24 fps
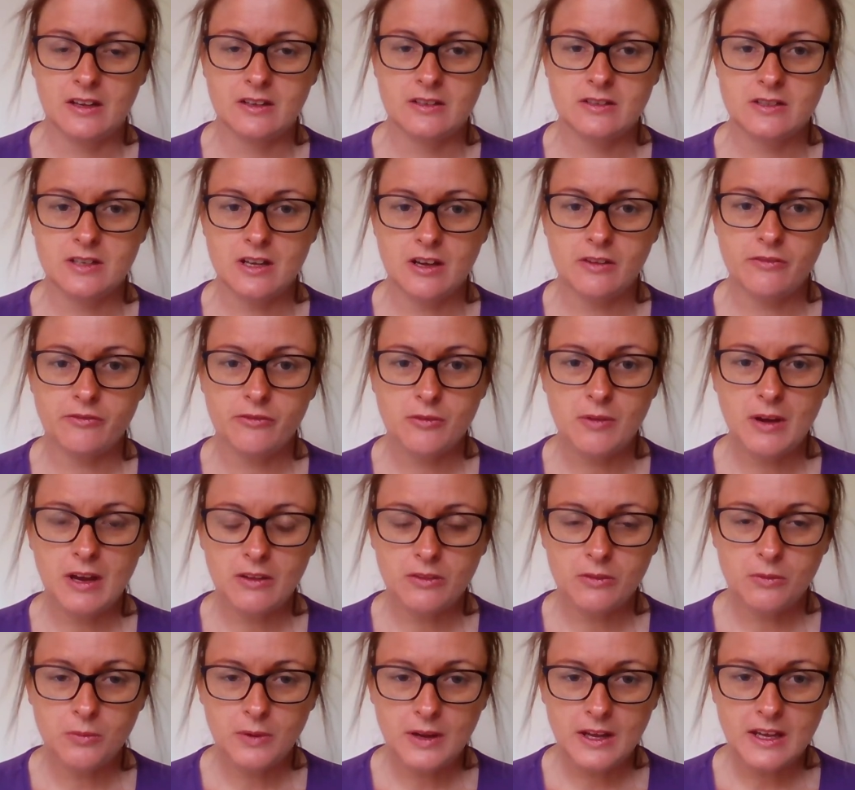So
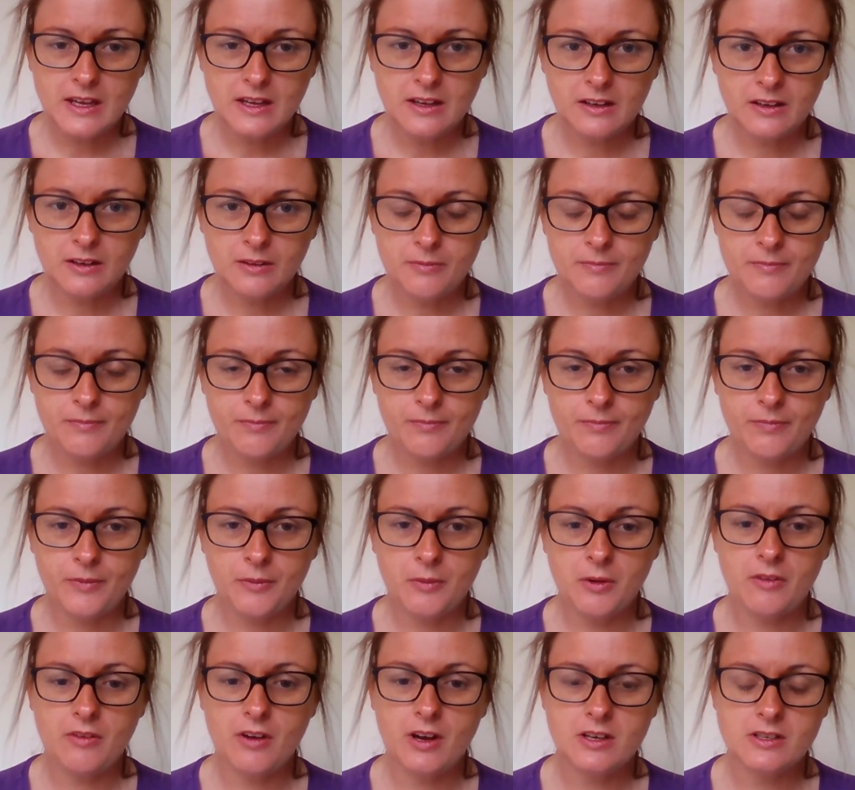throughout the week,
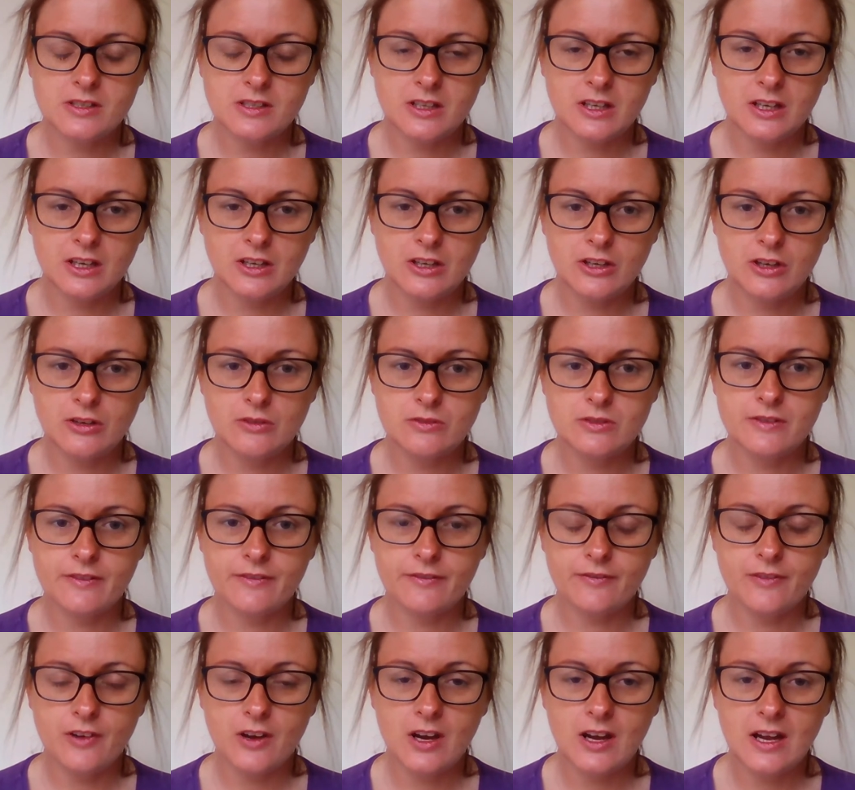we're asking you to
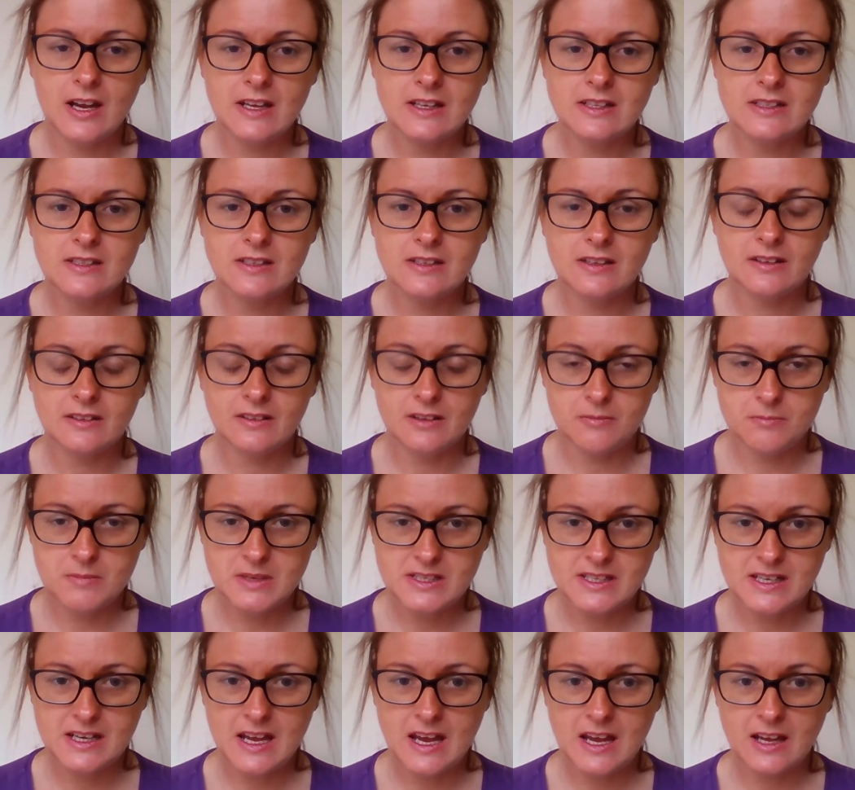find the
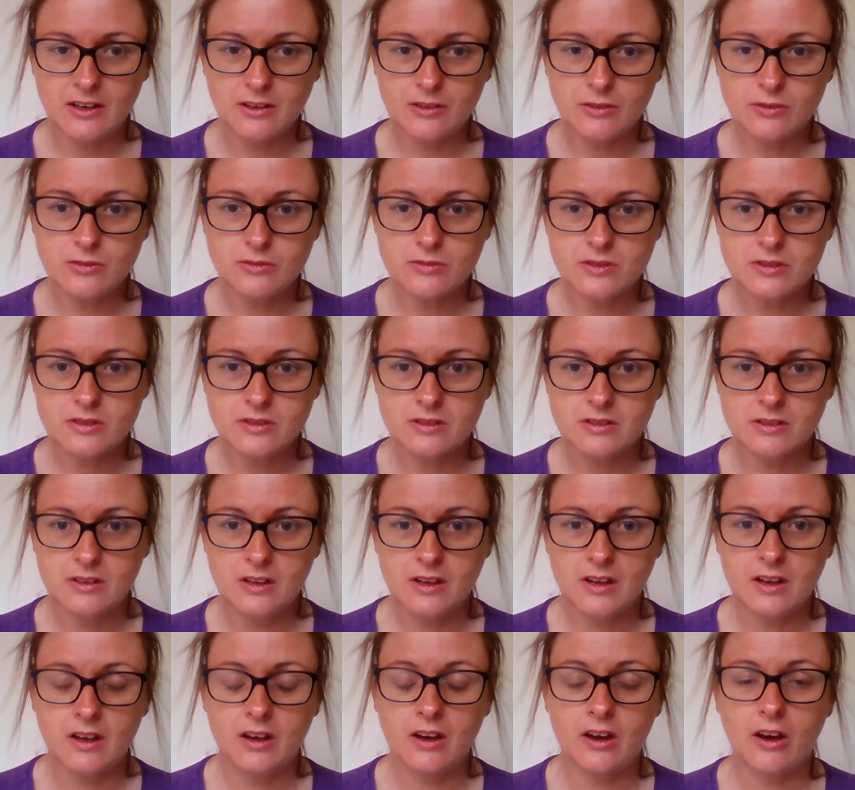missing angles
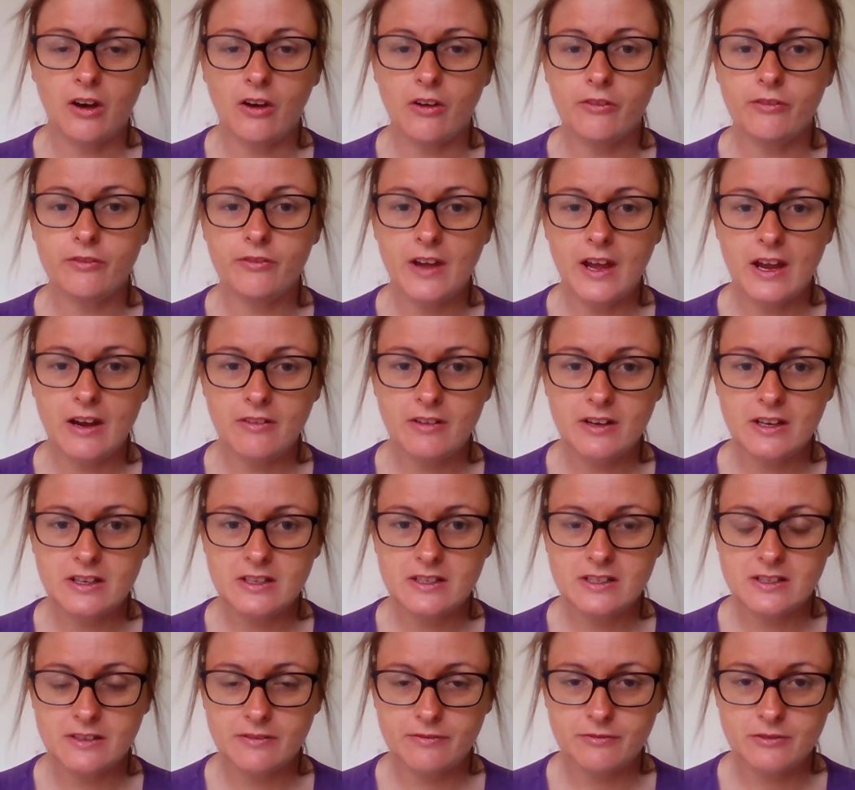of various
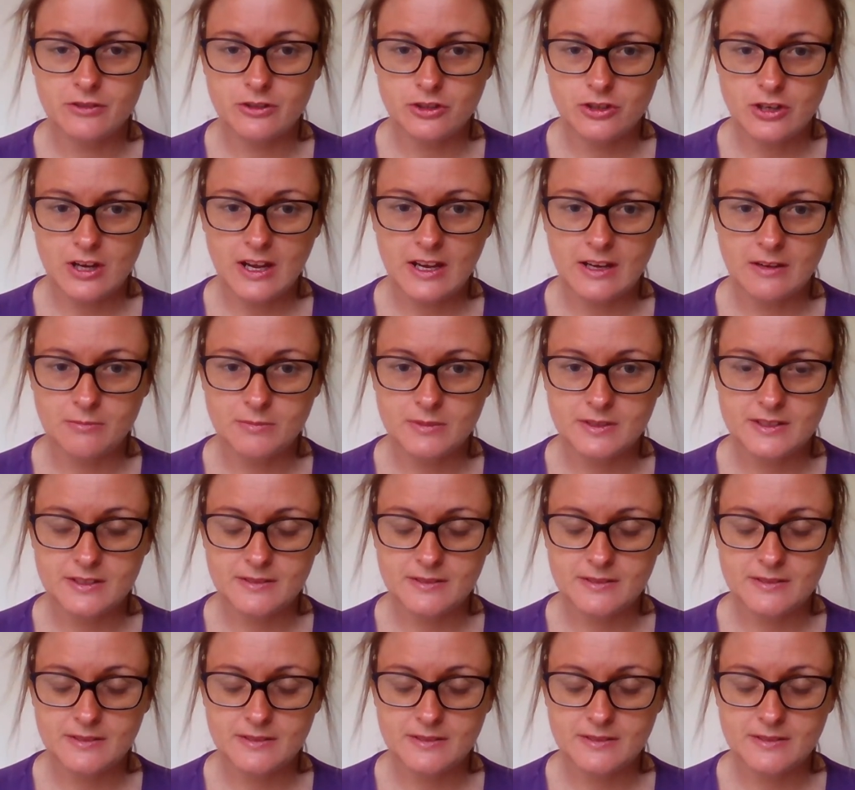different shapes.